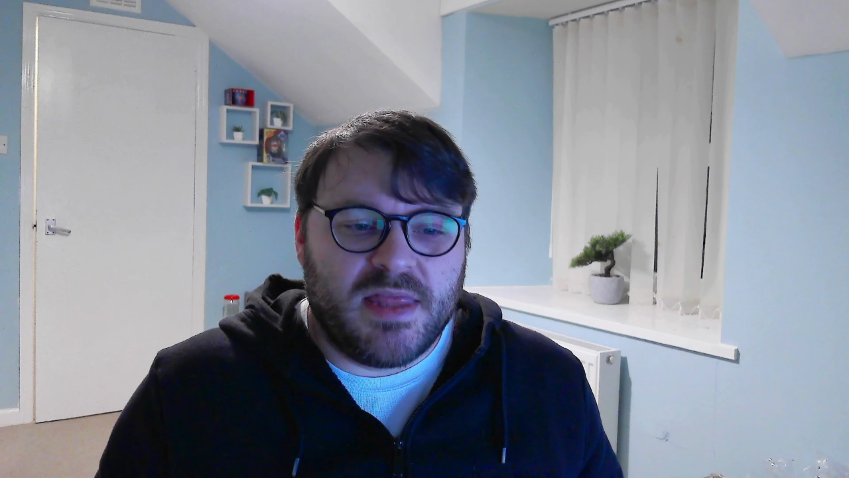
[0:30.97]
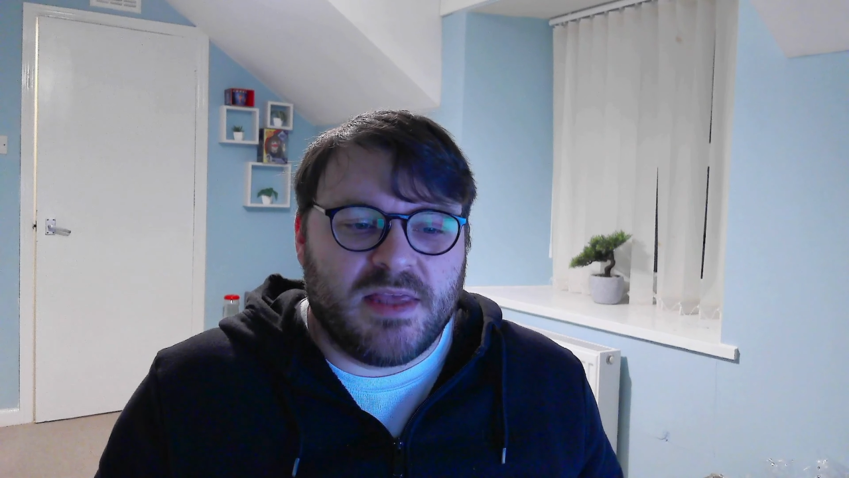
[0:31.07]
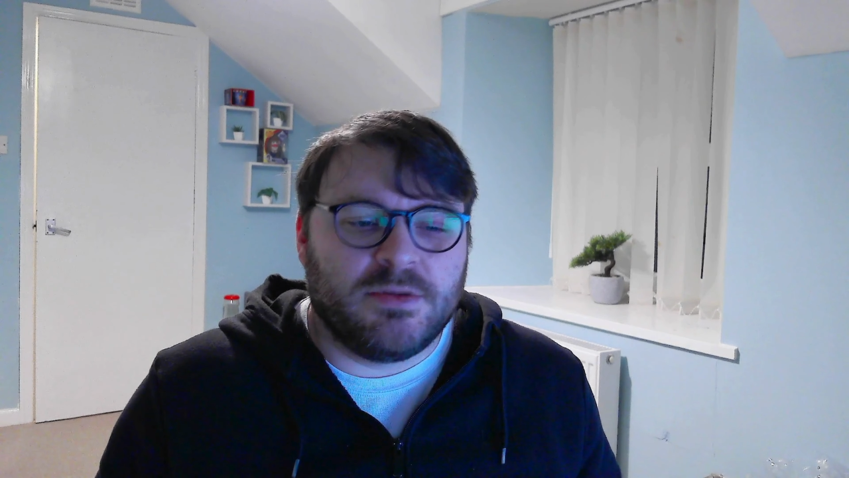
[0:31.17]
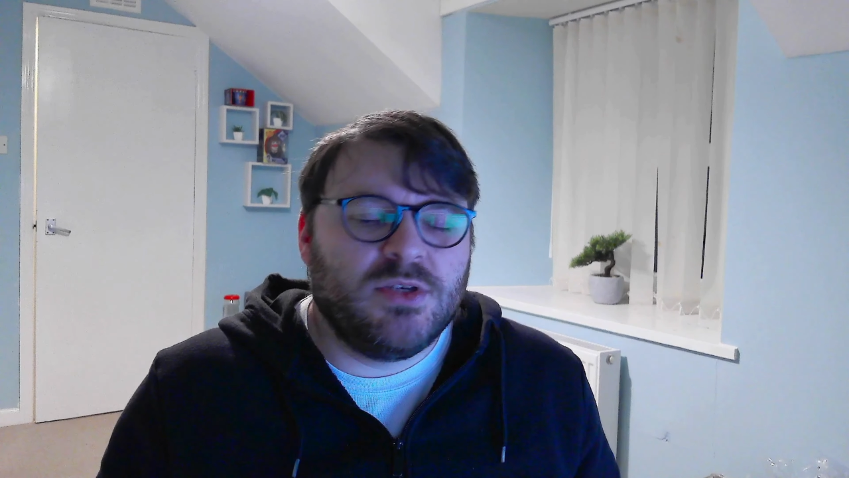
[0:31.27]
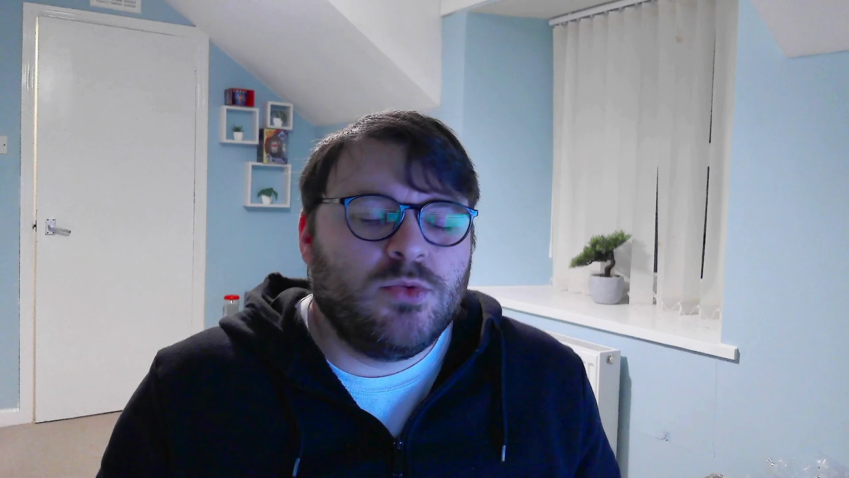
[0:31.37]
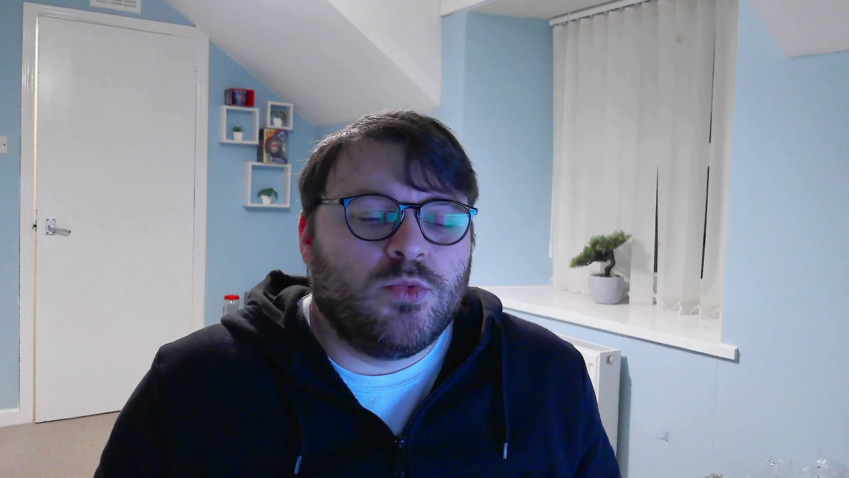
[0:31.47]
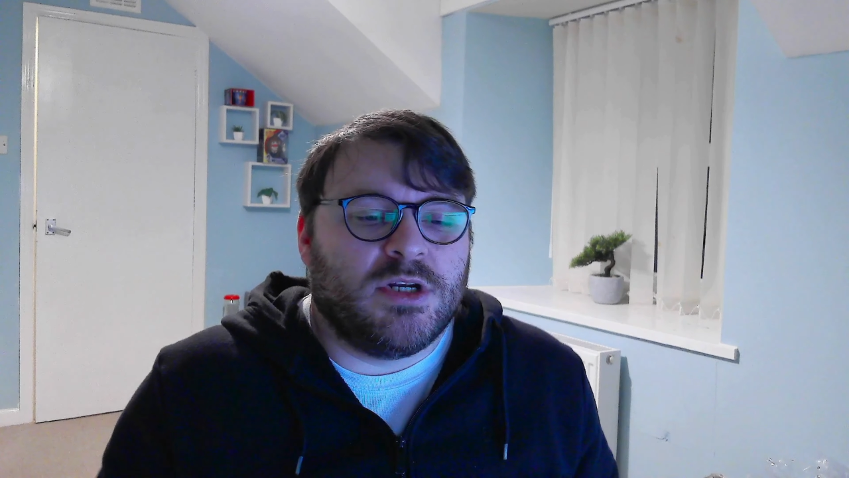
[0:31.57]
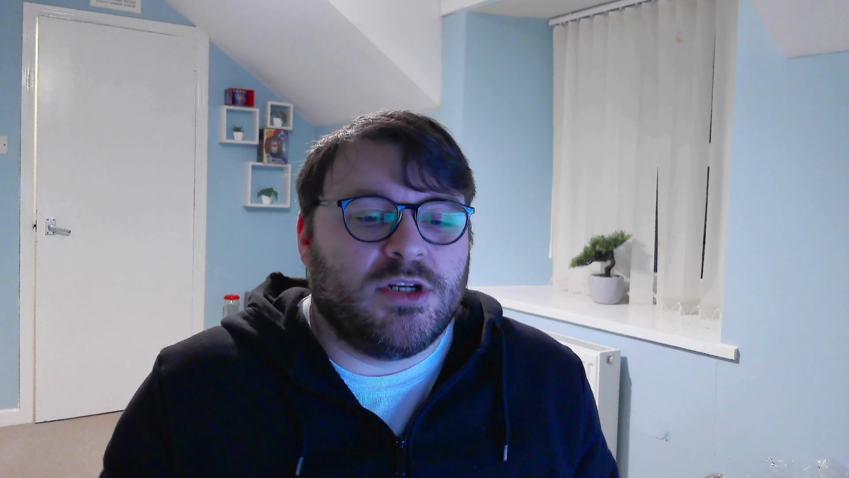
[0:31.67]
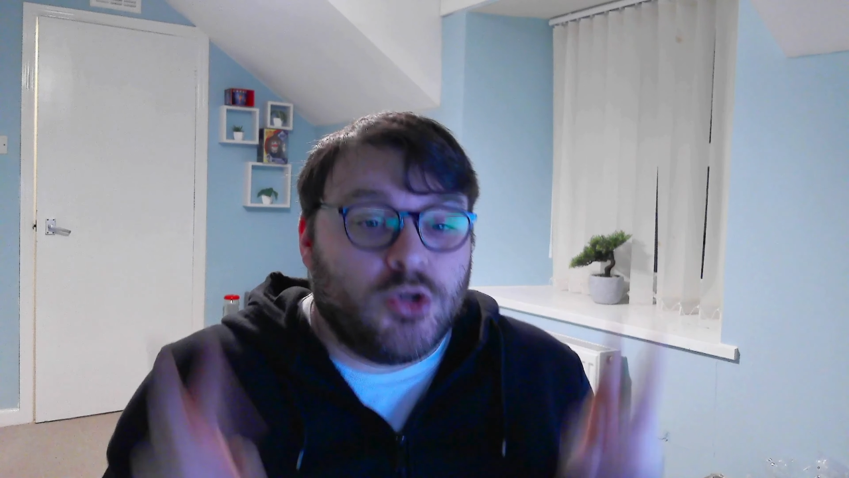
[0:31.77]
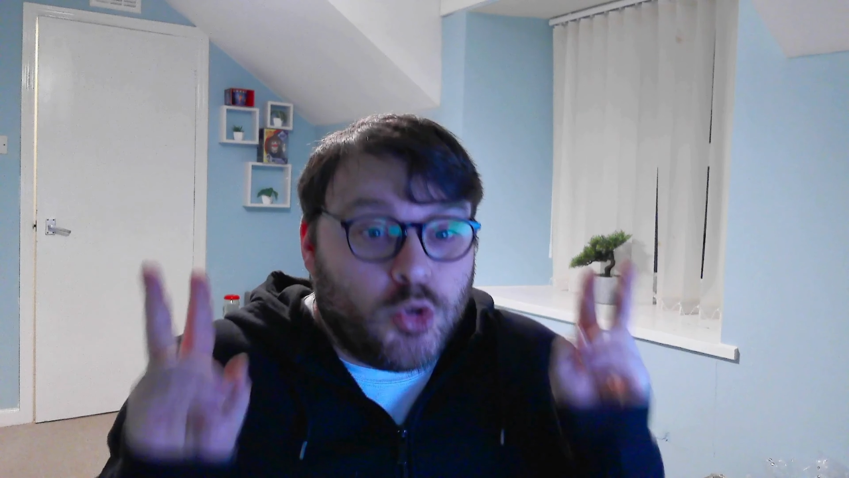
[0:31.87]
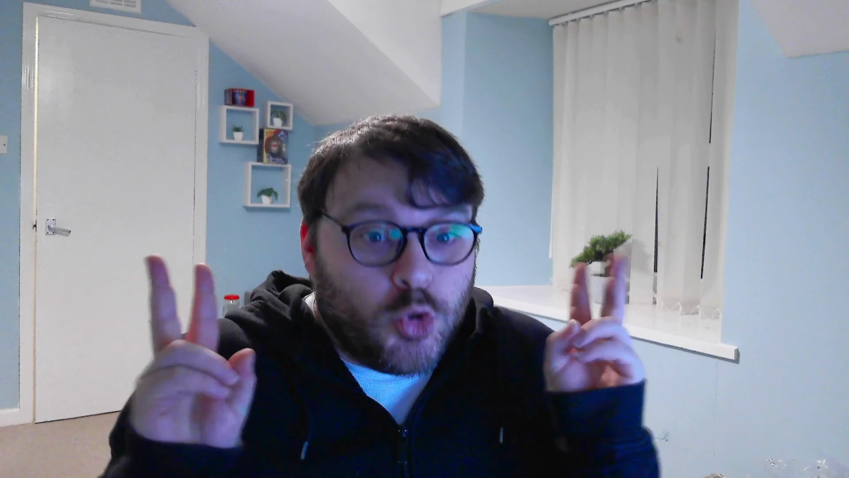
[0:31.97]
There isn't one